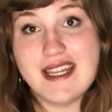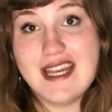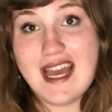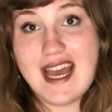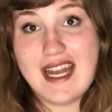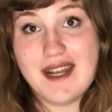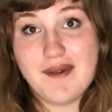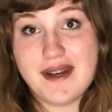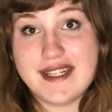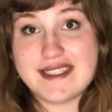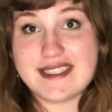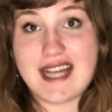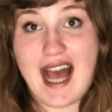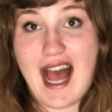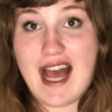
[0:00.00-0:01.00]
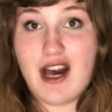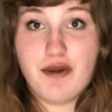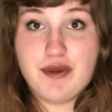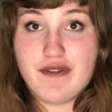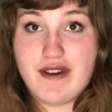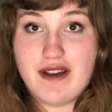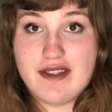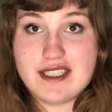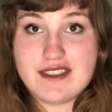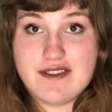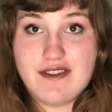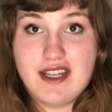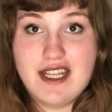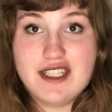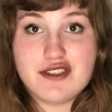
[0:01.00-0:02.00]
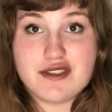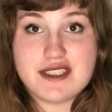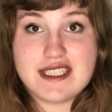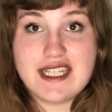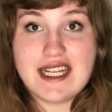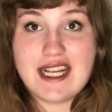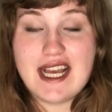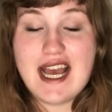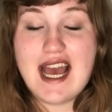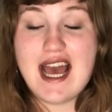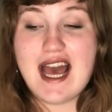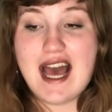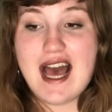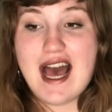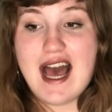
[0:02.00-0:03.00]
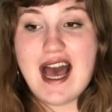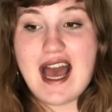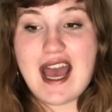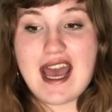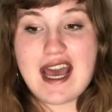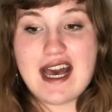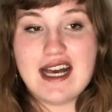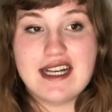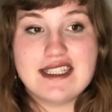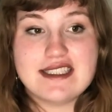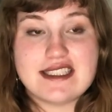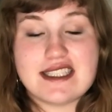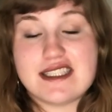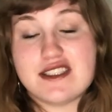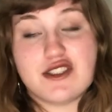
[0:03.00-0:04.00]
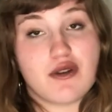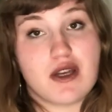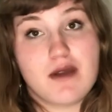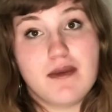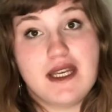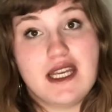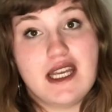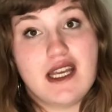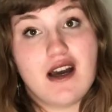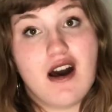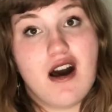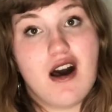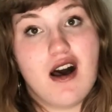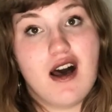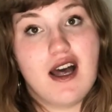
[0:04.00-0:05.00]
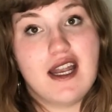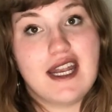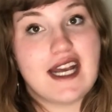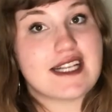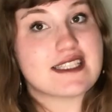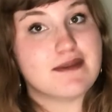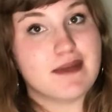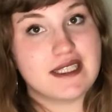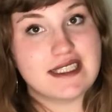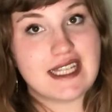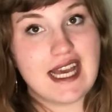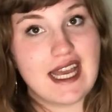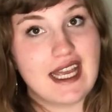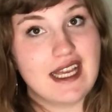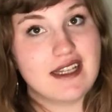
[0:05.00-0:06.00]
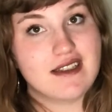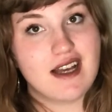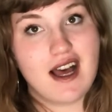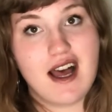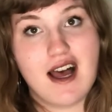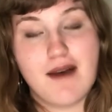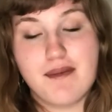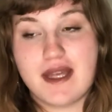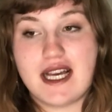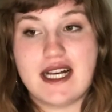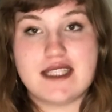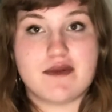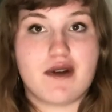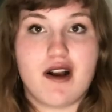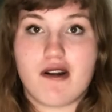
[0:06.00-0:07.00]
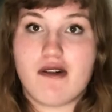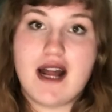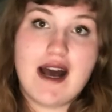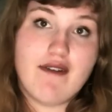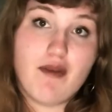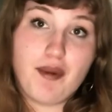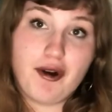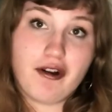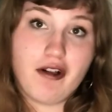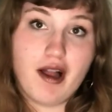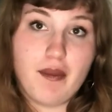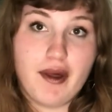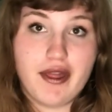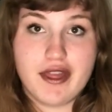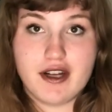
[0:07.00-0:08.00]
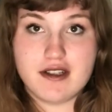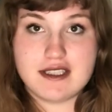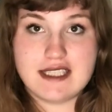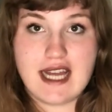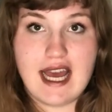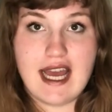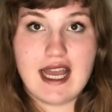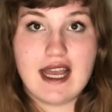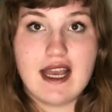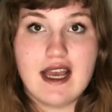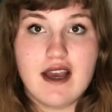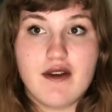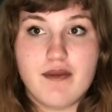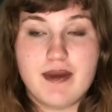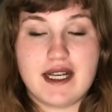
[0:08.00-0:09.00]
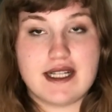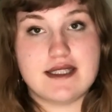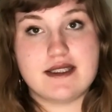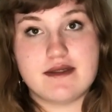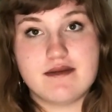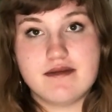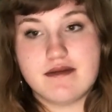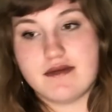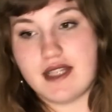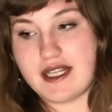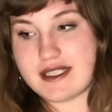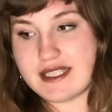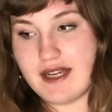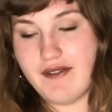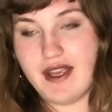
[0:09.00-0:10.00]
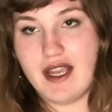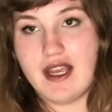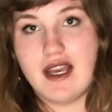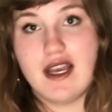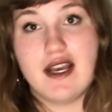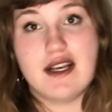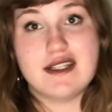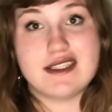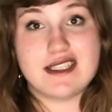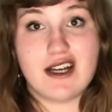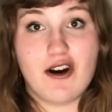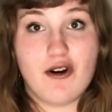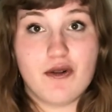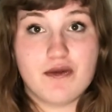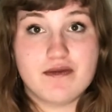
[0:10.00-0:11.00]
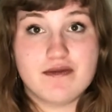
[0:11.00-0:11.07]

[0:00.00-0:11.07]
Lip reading: anyways, I hope you found this interesting, and join me on next Monday, because we're not going to have a book club on Thursday because Thanksgiving. So